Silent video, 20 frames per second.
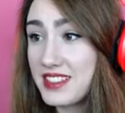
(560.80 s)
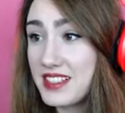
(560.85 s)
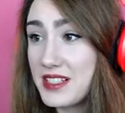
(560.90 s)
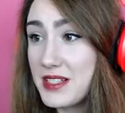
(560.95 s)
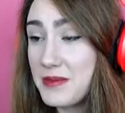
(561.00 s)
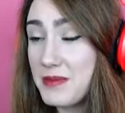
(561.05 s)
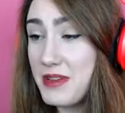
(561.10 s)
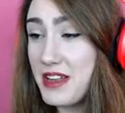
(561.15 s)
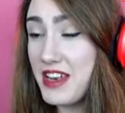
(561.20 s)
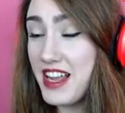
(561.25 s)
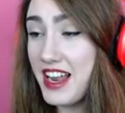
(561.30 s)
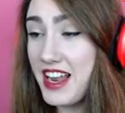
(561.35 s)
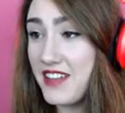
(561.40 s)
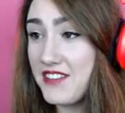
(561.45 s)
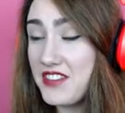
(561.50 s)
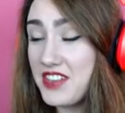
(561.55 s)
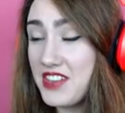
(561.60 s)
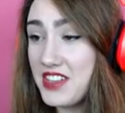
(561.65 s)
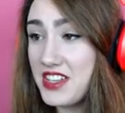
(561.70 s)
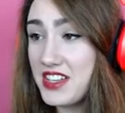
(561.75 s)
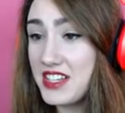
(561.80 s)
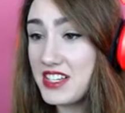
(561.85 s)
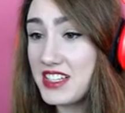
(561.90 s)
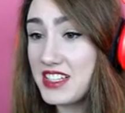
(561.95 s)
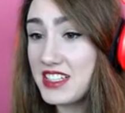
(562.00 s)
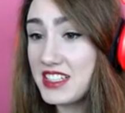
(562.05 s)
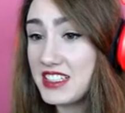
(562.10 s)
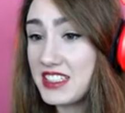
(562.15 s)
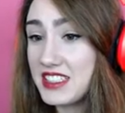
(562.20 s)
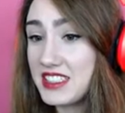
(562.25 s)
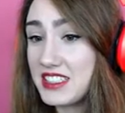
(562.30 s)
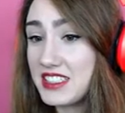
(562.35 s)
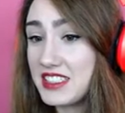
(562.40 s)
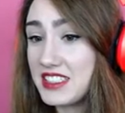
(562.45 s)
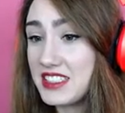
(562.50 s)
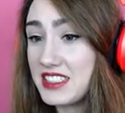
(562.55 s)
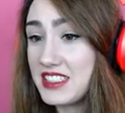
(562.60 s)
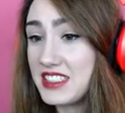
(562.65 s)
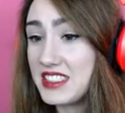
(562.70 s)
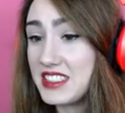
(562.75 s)
but not have to work. Stay
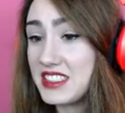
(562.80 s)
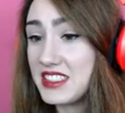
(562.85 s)
down!